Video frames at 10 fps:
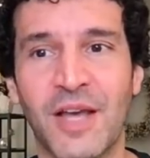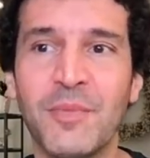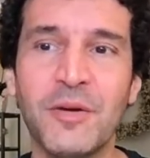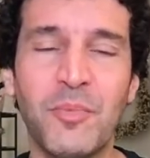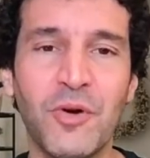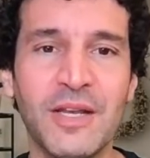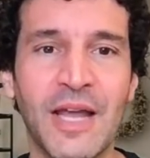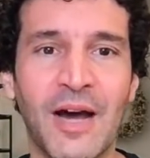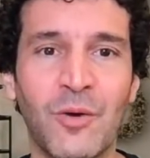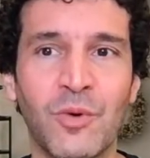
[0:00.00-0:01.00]
I'm at a point
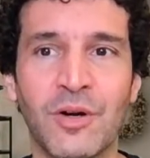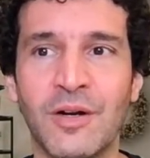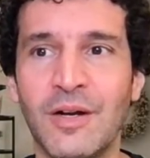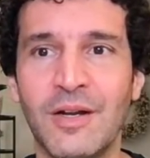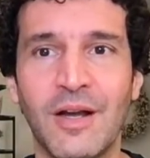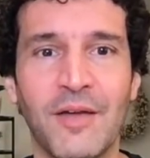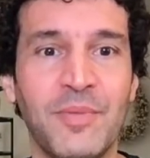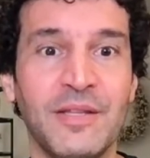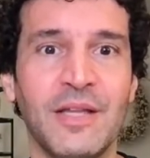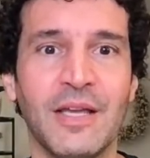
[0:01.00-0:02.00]
now where I've
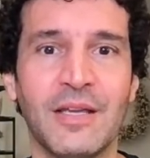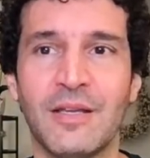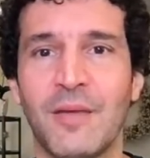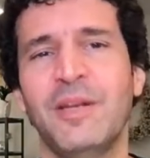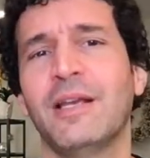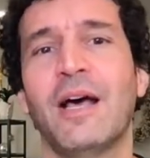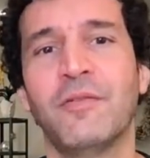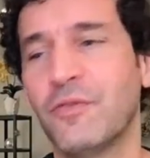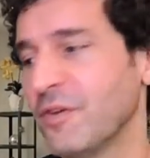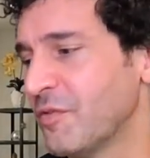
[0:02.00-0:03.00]
been in
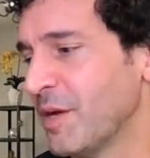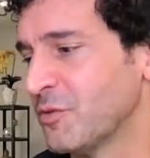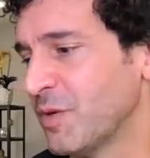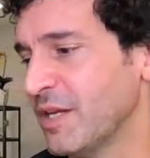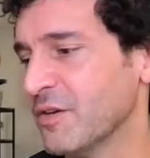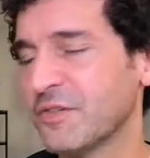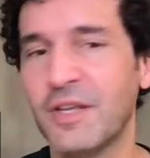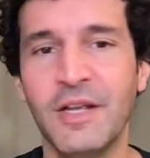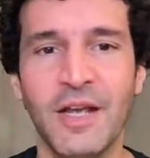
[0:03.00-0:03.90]
California for about 20 years.